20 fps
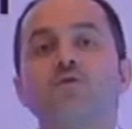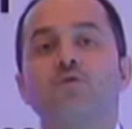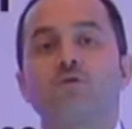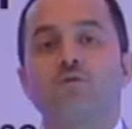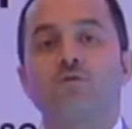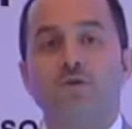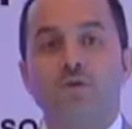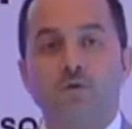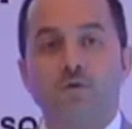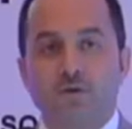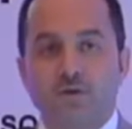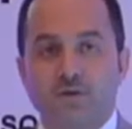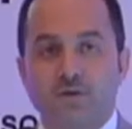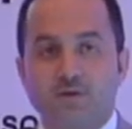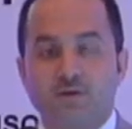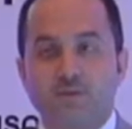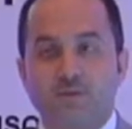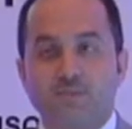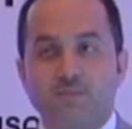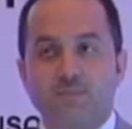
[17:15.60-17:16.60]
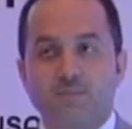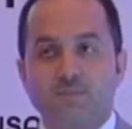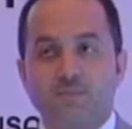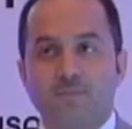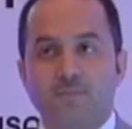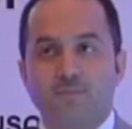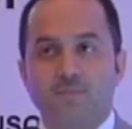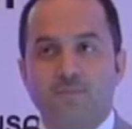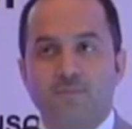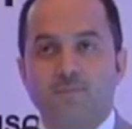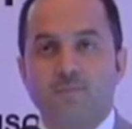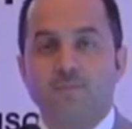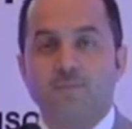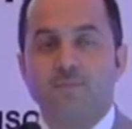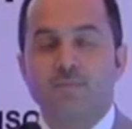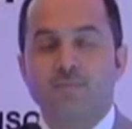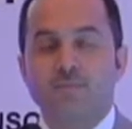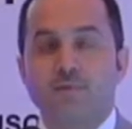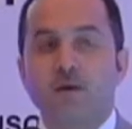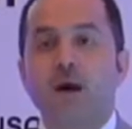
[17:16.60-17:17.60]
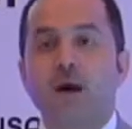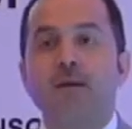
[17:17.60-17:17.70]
to review it. Now,